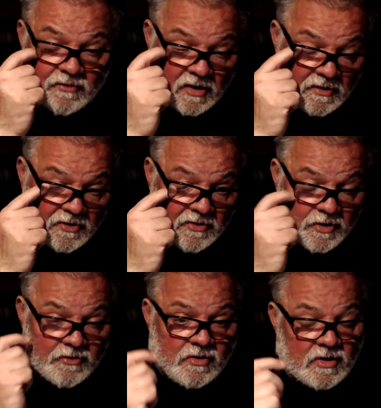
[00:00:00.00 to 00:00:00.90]

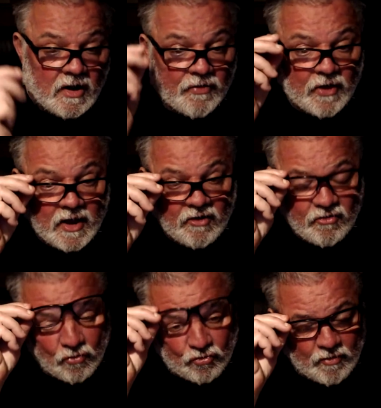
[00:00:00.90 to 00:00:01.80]
And I think he
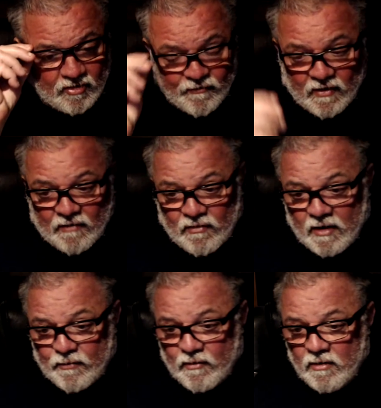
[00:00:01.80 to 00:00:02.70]
scored 25
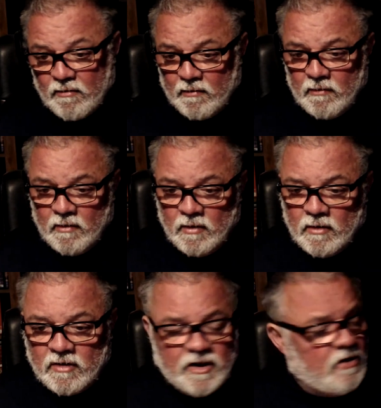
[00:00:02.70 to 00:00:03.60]
right through.
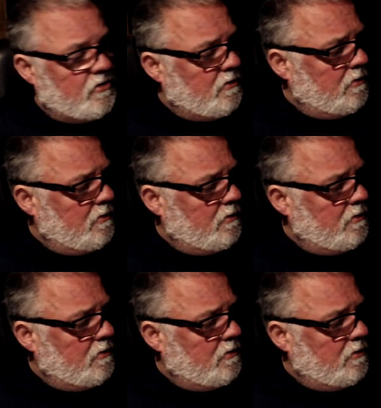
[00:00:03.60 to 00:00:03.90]
Did he, Sue?